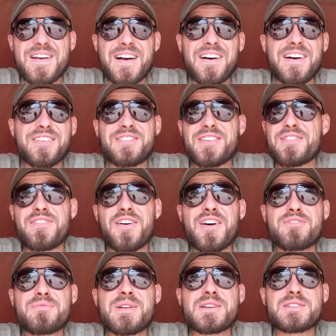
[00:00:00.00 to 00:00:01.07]
after
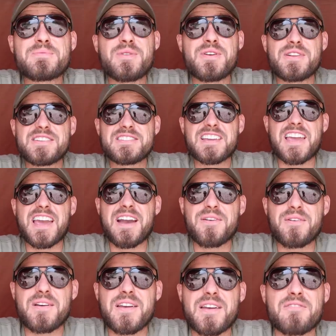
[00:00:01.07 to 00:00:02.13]
5 minutes of putting a zig
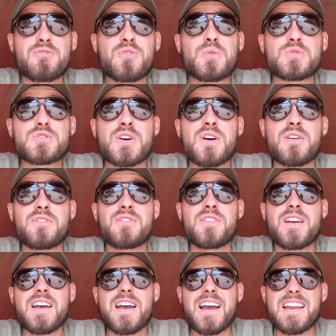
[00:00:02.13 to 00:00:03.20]
out, it roars
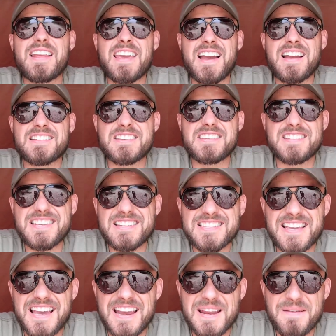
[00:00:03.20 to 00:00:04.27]
off and he catches this
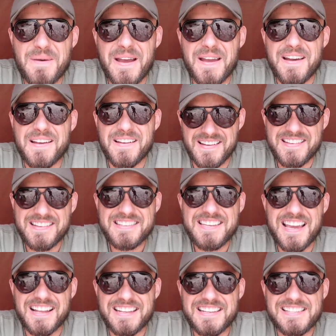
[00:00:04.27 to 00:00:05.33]
scaly banger.
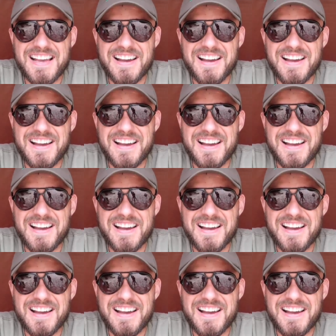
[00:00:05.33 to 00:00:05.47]
Check this